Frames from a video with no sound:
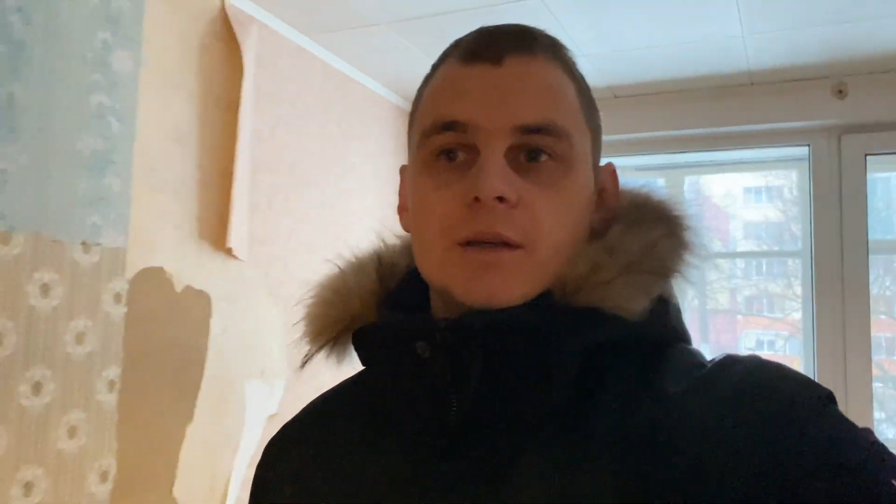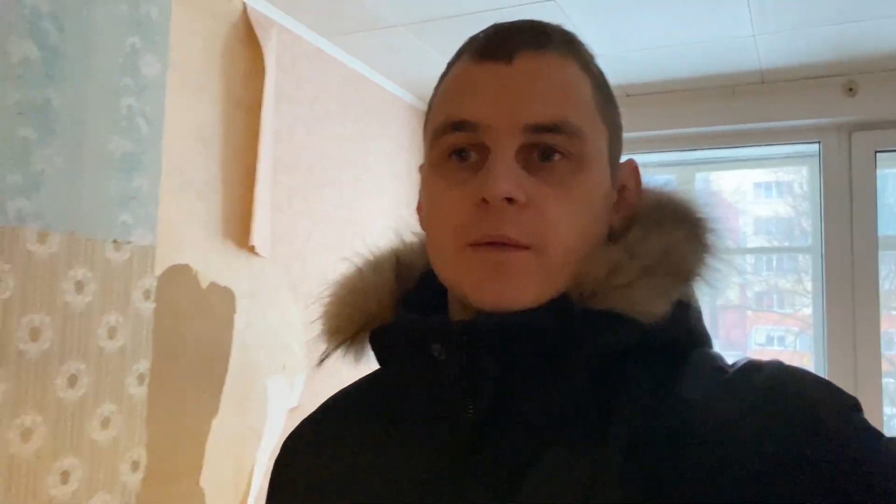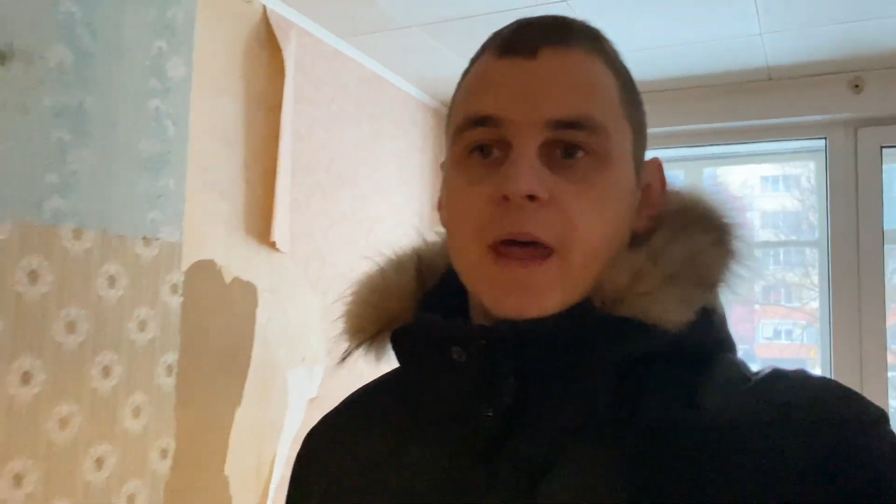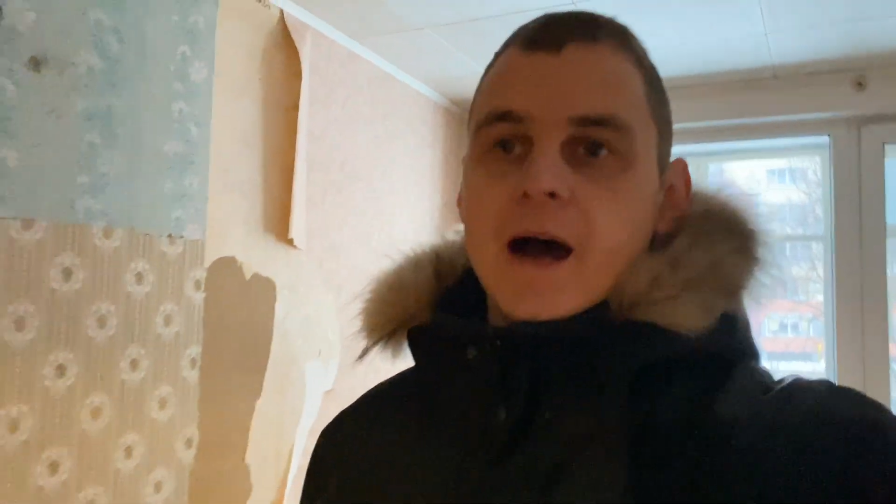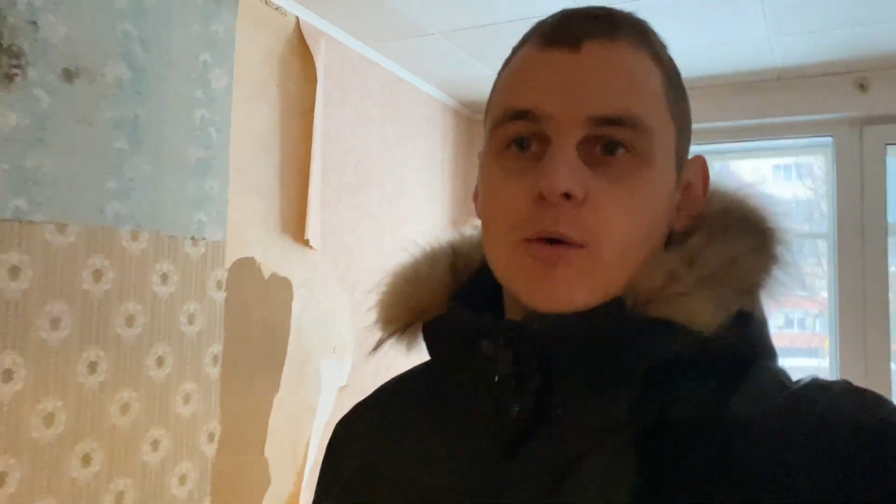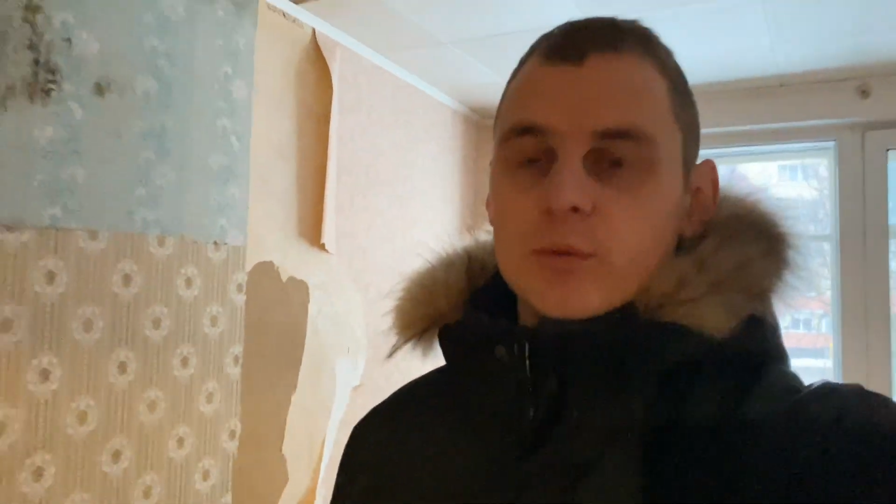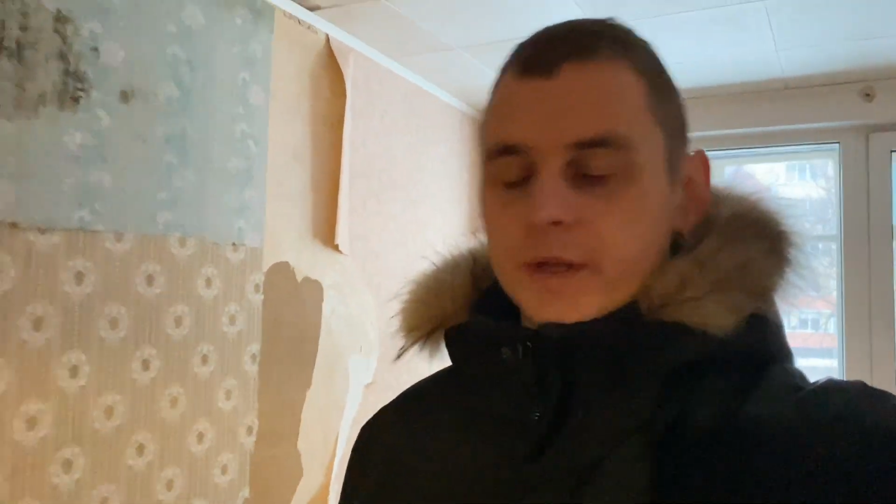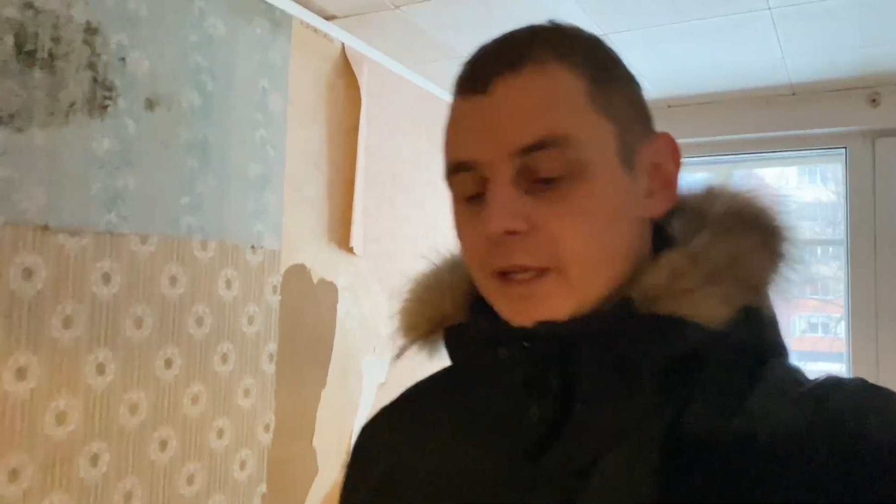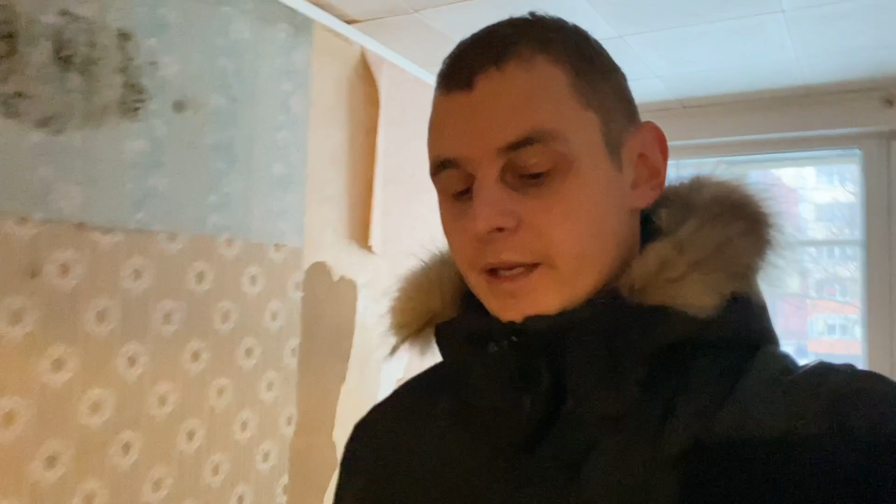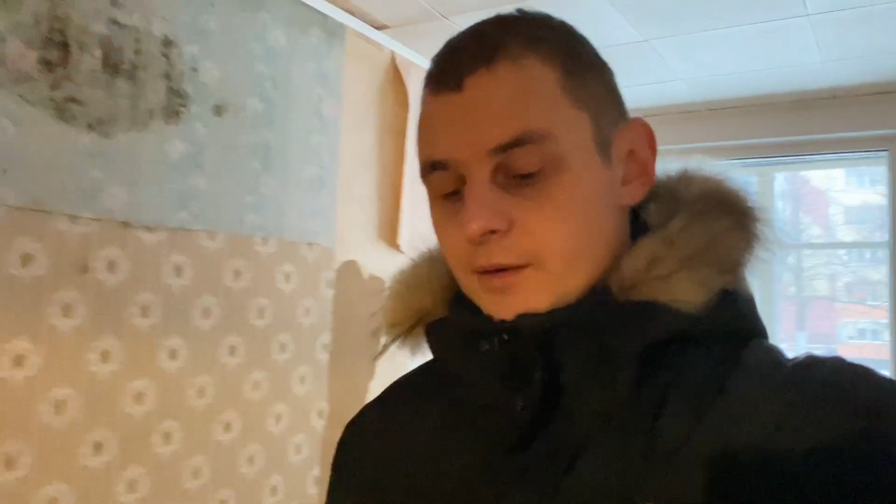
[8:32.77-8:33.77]

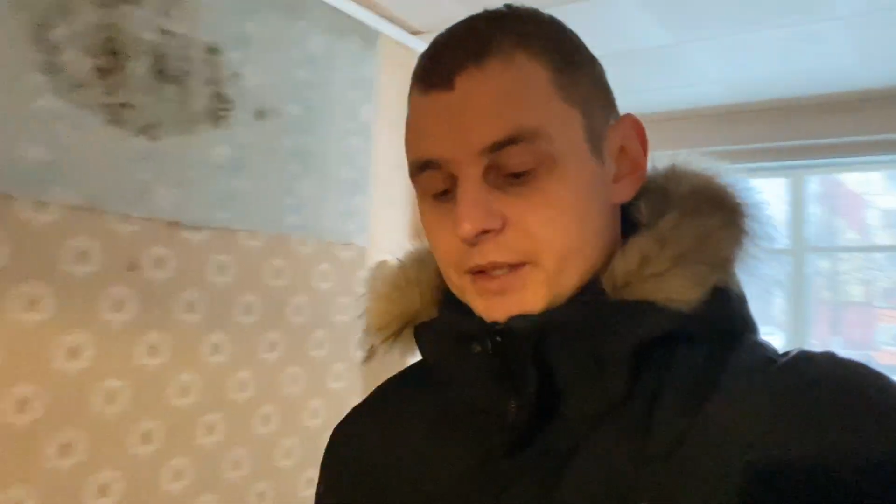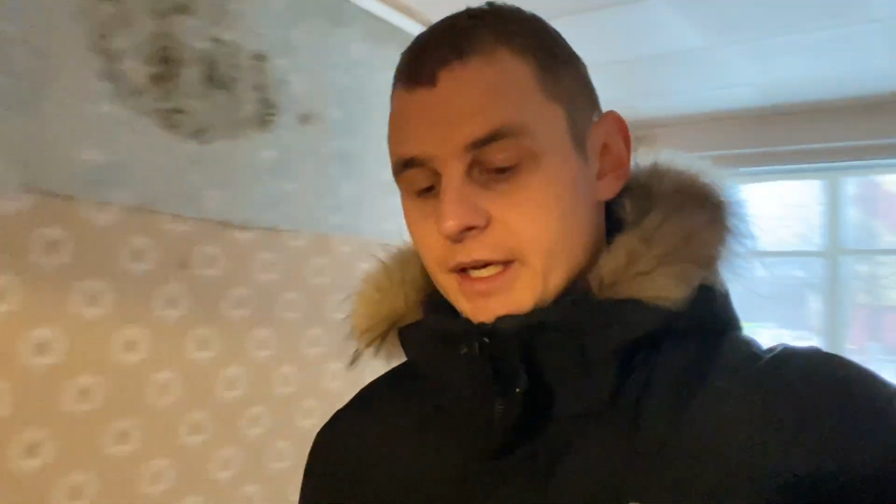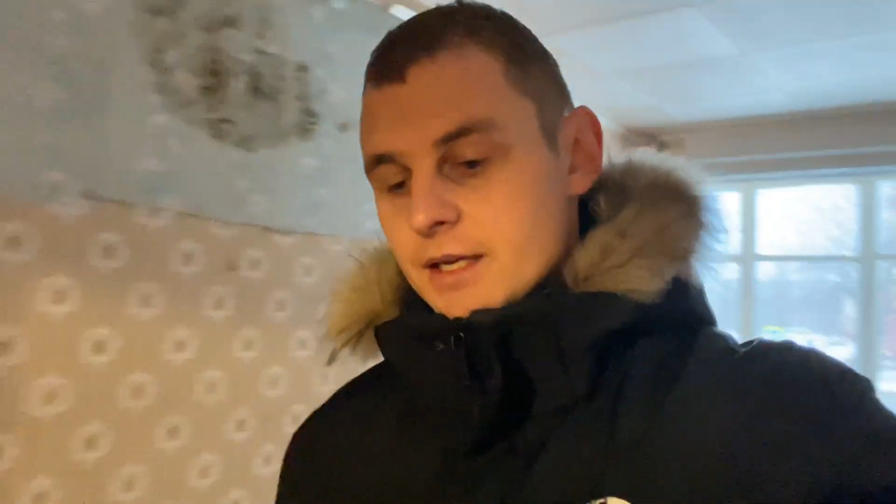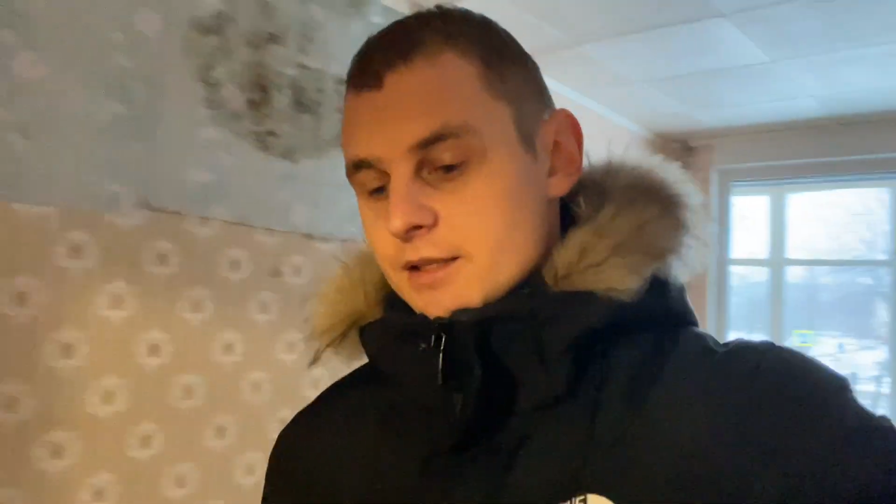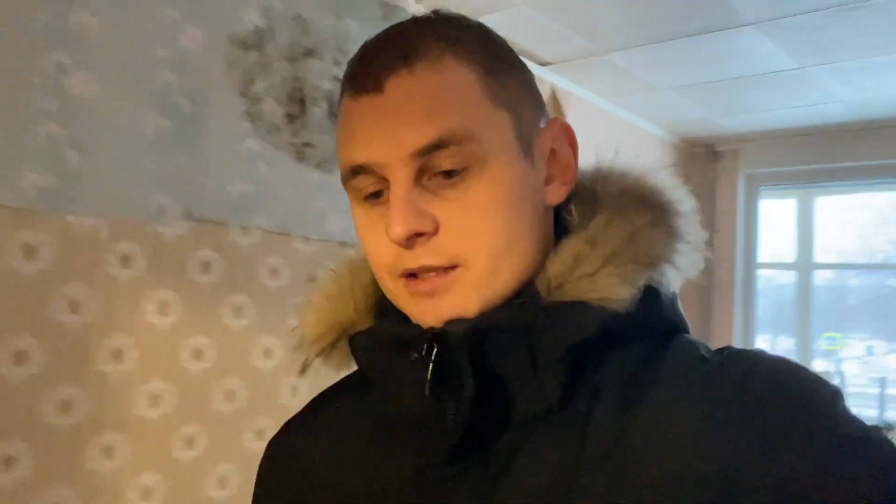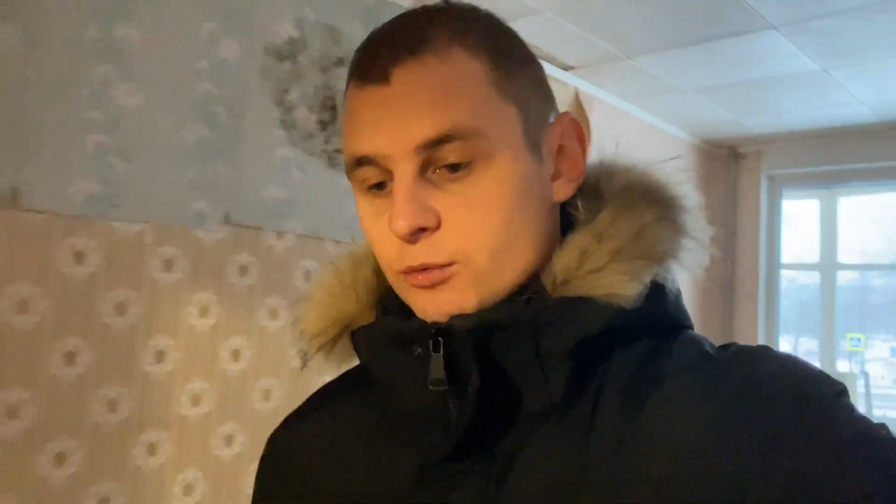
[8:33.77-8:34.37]
nowadays